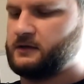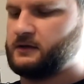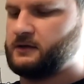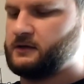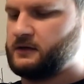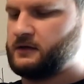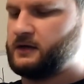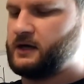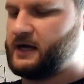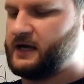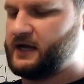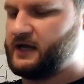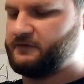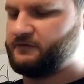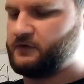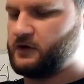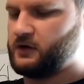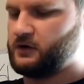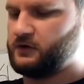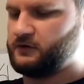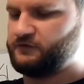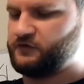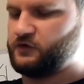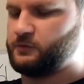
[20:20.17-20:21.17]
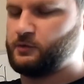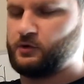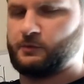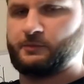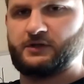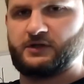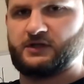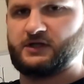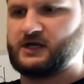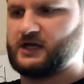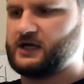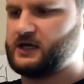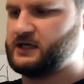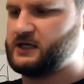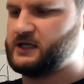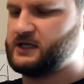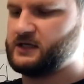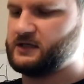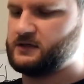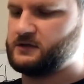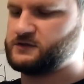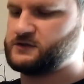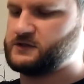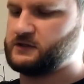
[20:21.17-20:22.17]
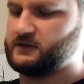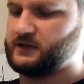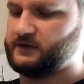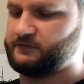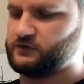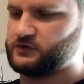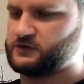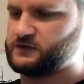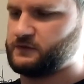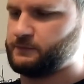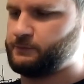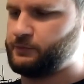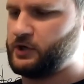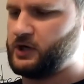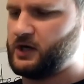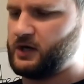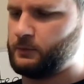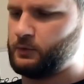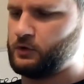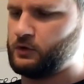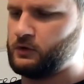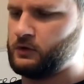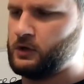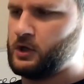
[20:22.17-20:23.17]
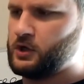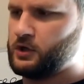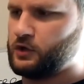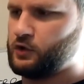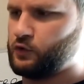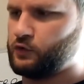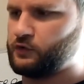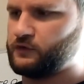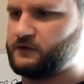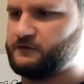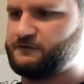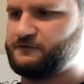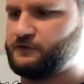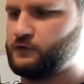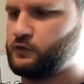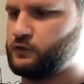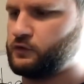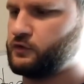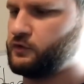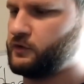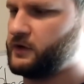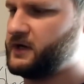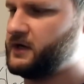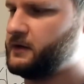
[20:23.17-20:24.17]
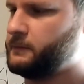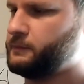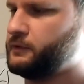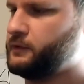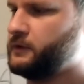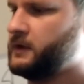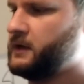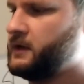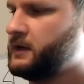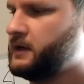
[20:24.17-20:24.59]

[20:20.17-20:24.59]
I have all of the mobility I need to leverage the pommel or the full grip.